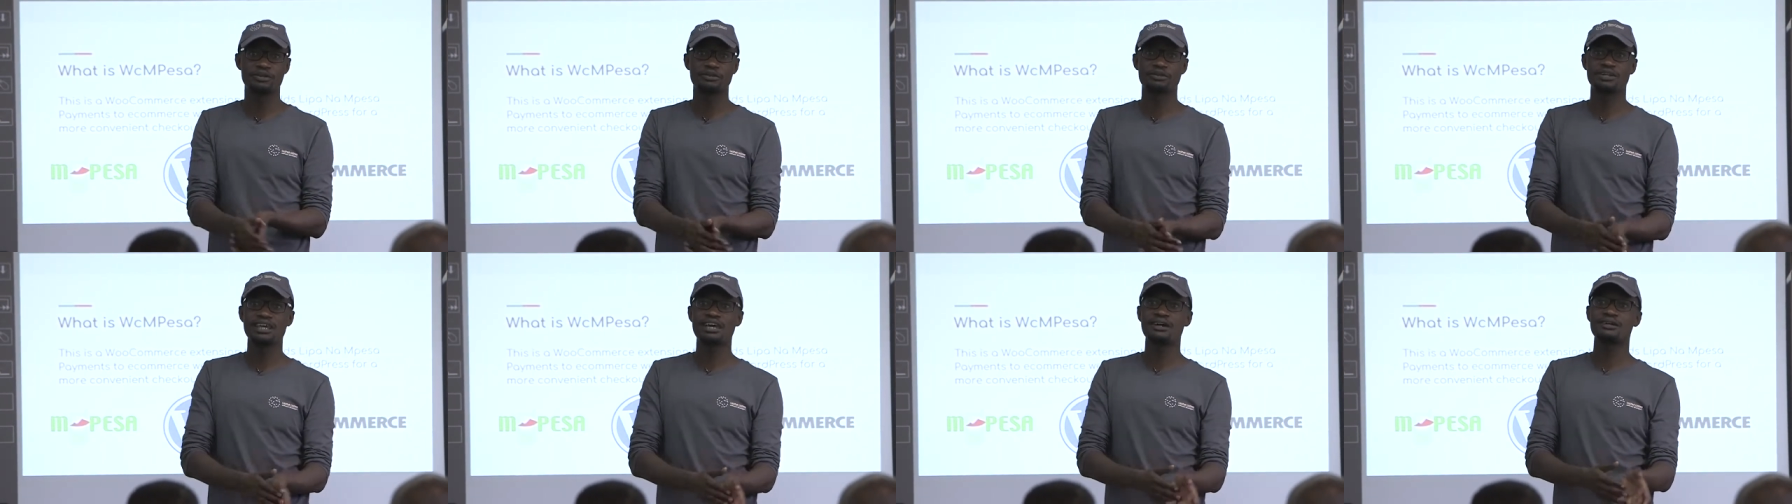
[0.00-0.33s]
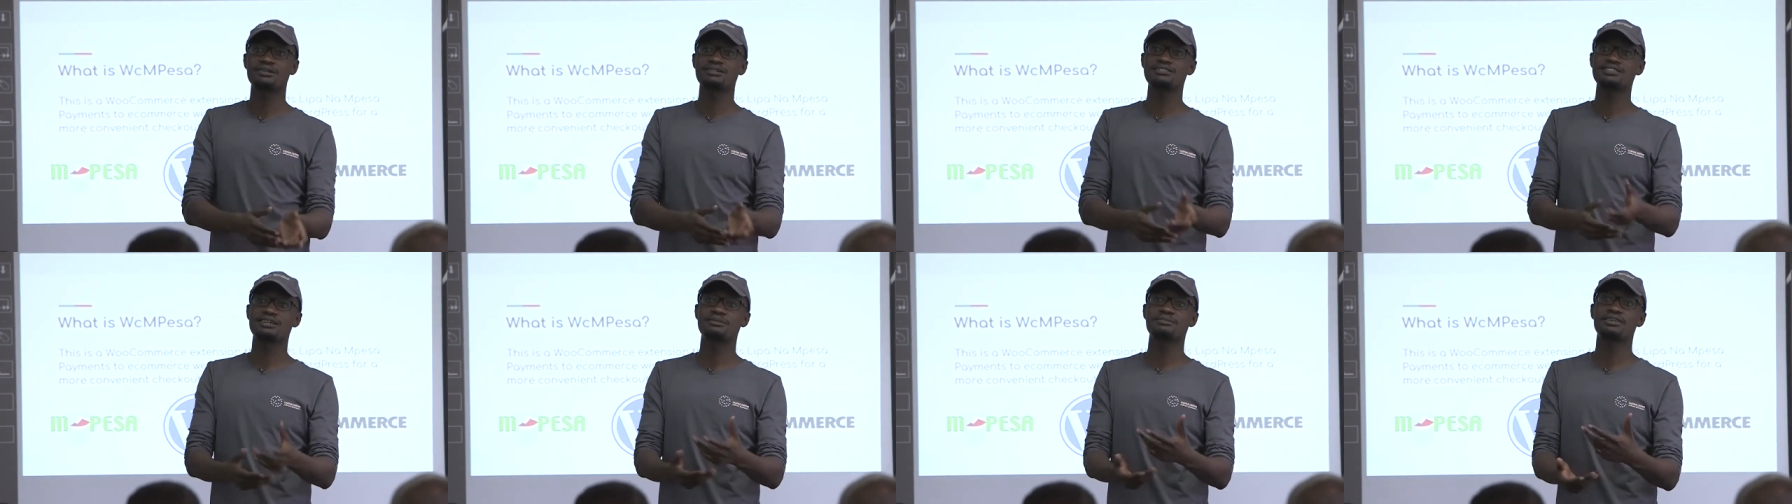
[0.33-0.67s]
when you
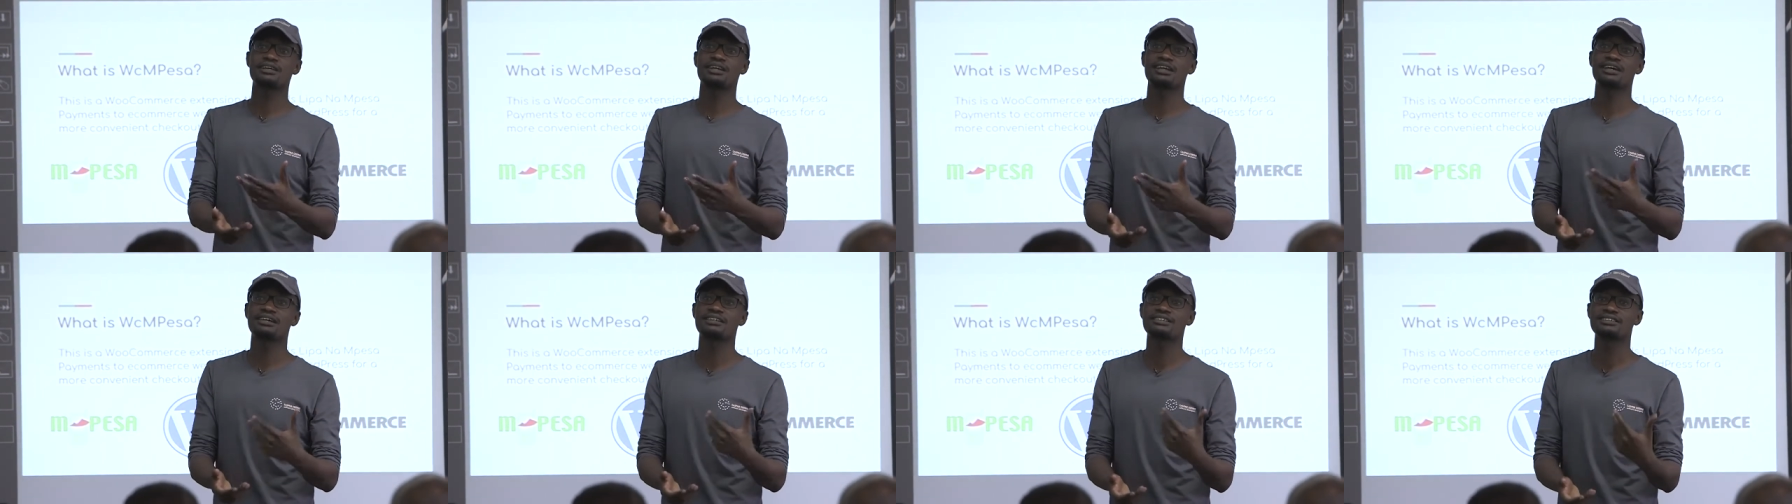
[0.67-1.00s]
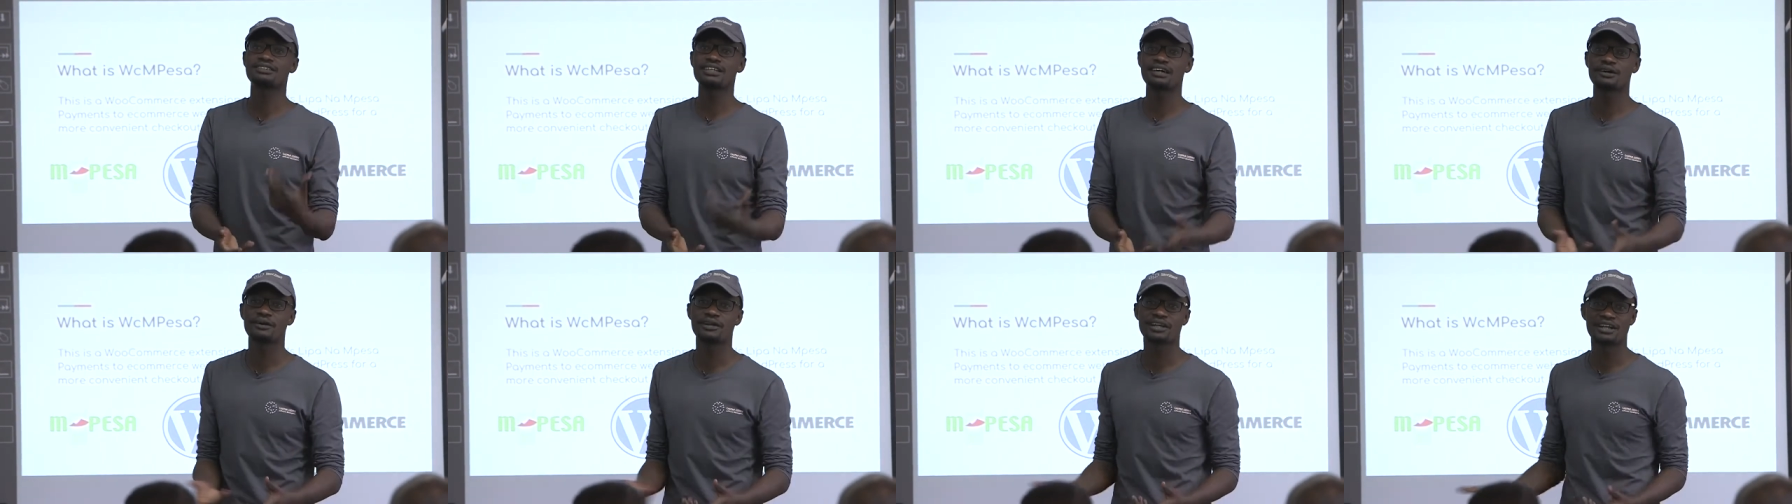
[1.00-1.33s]
dial something like
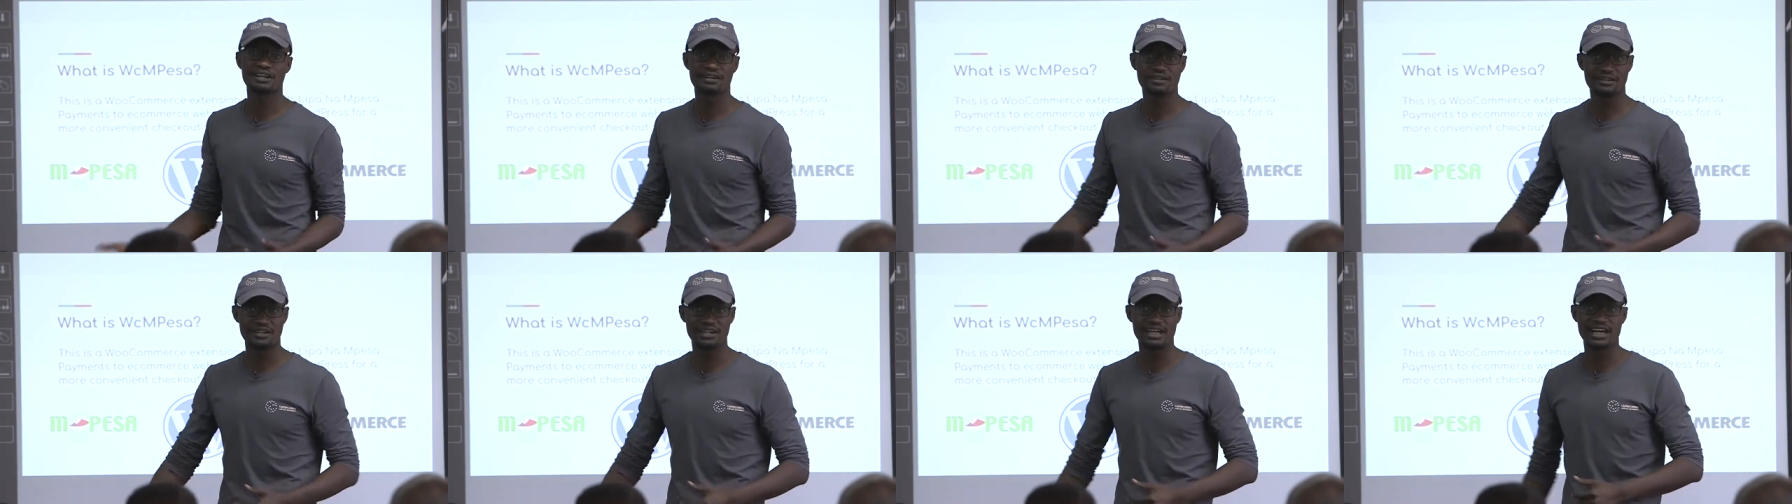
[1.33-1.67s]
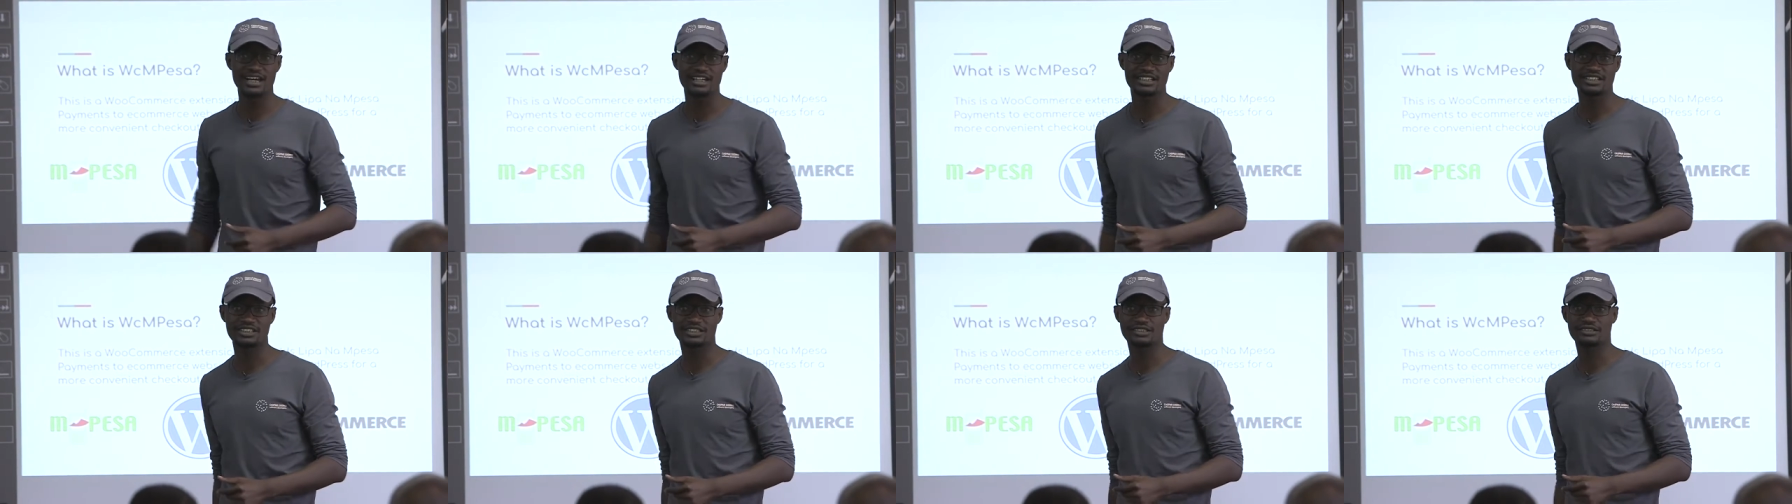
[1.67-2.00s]
star 100
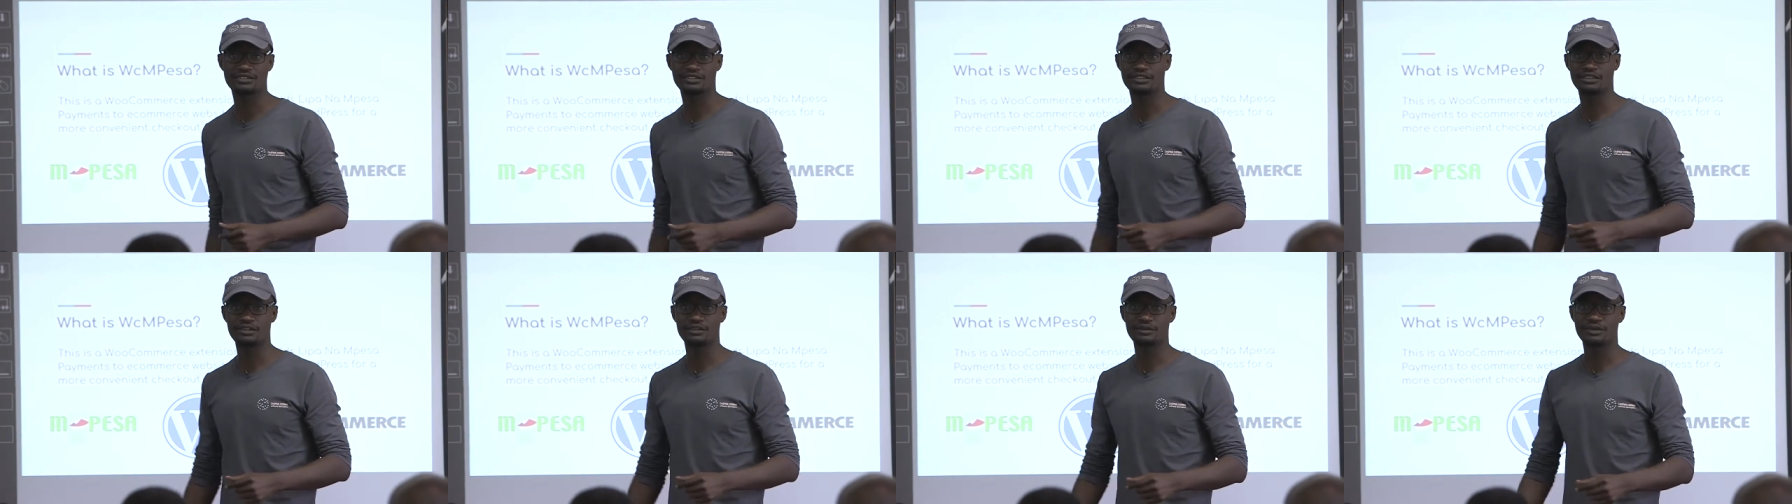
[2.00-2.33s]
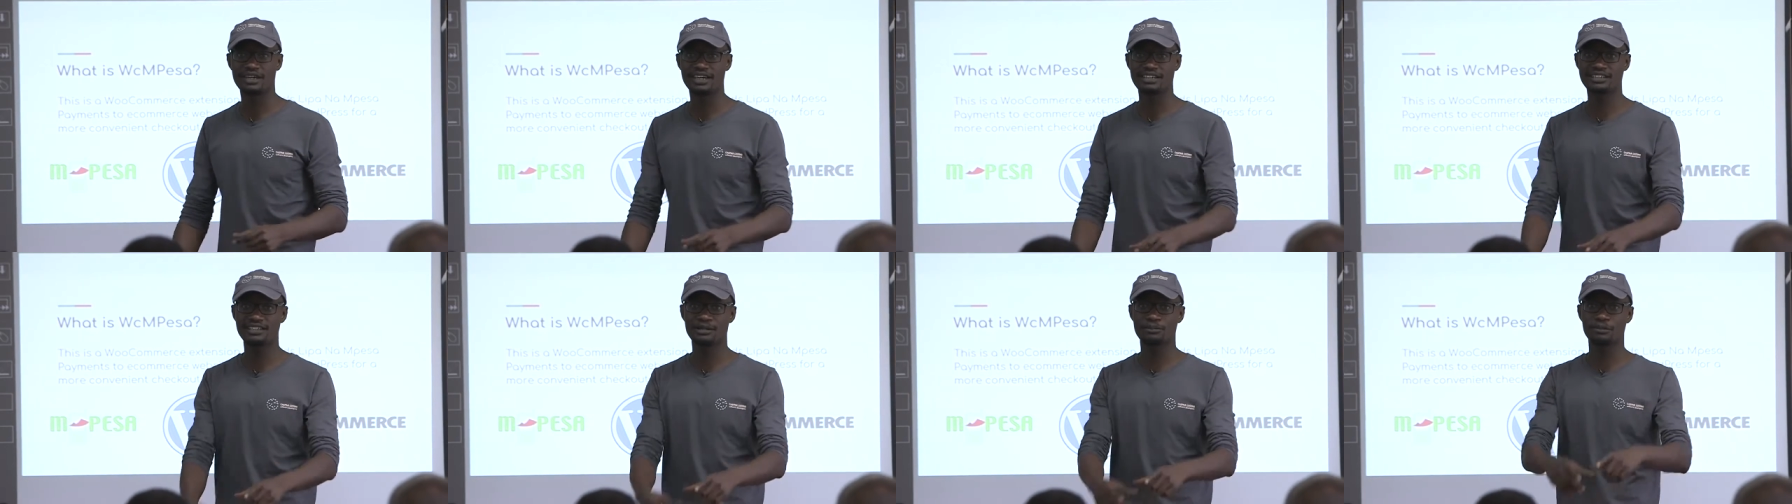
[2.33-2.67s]
hash, you
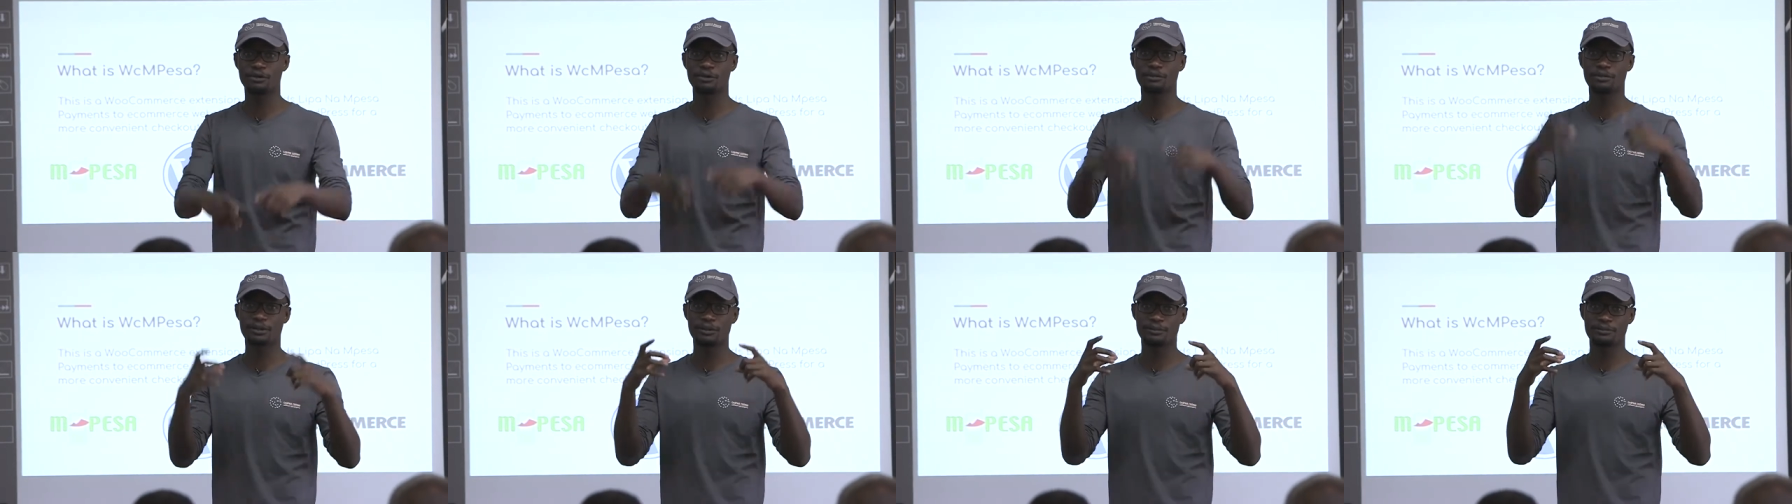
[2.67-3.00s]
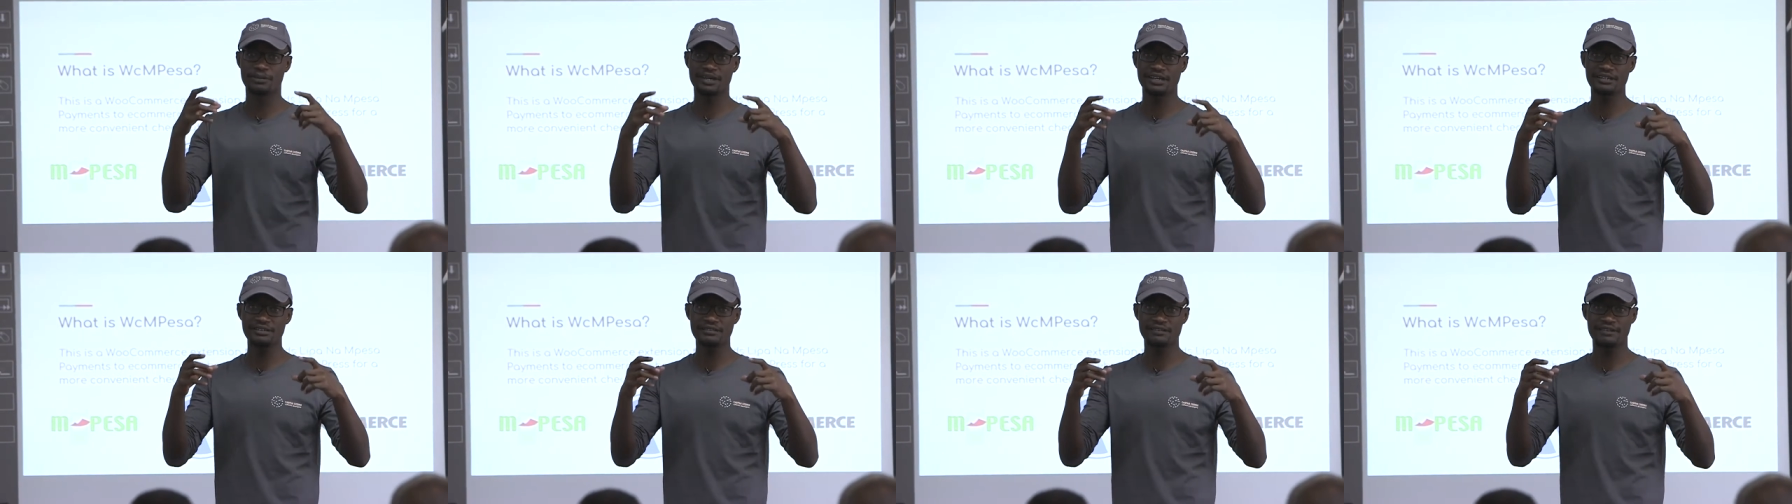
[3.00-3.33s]
get a pop-up,
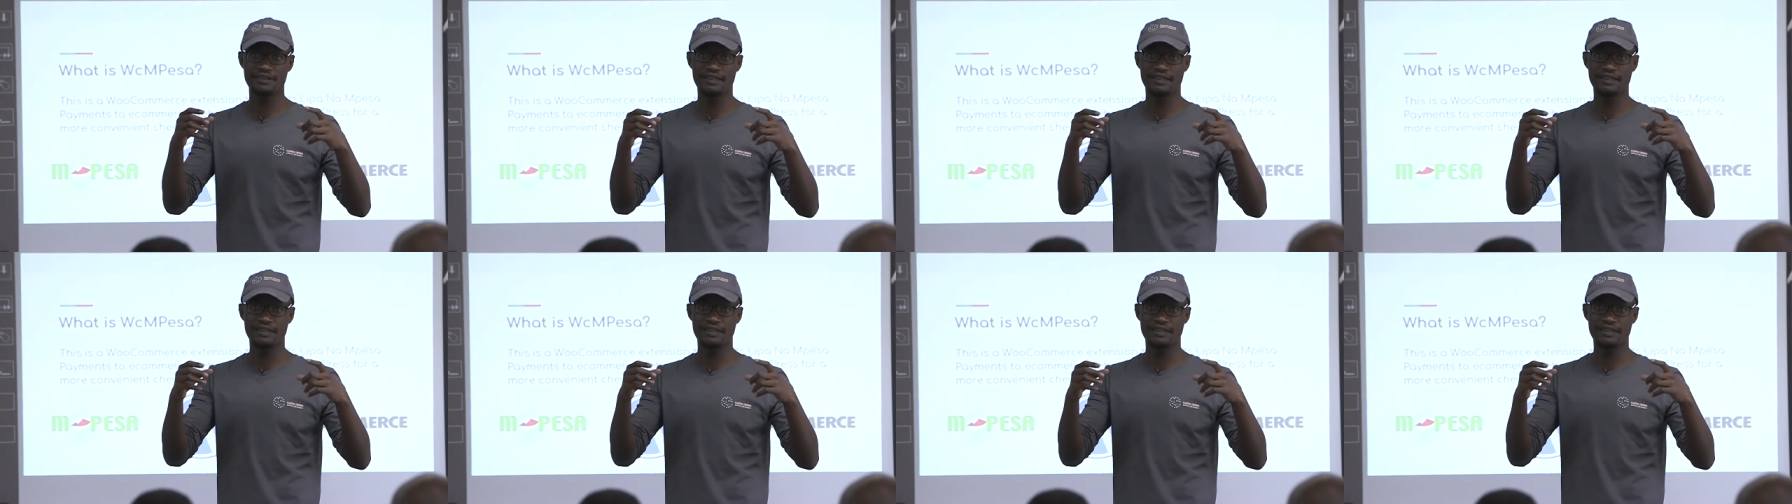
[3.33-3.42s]
yeah?